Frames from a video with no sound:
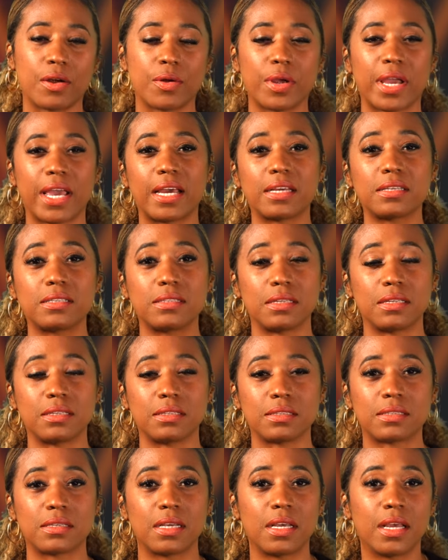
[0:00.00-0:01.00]
her
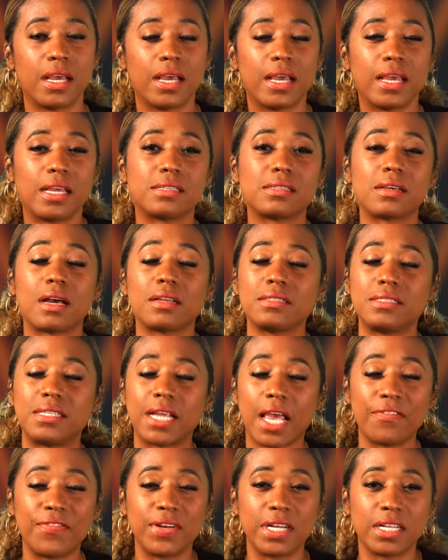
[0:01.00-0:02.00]
essence is
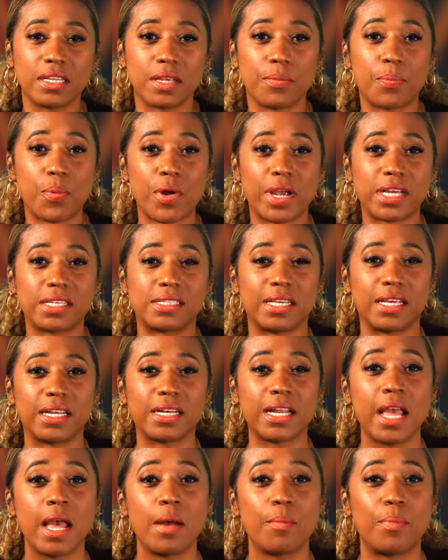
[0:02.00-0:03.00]
definitely present.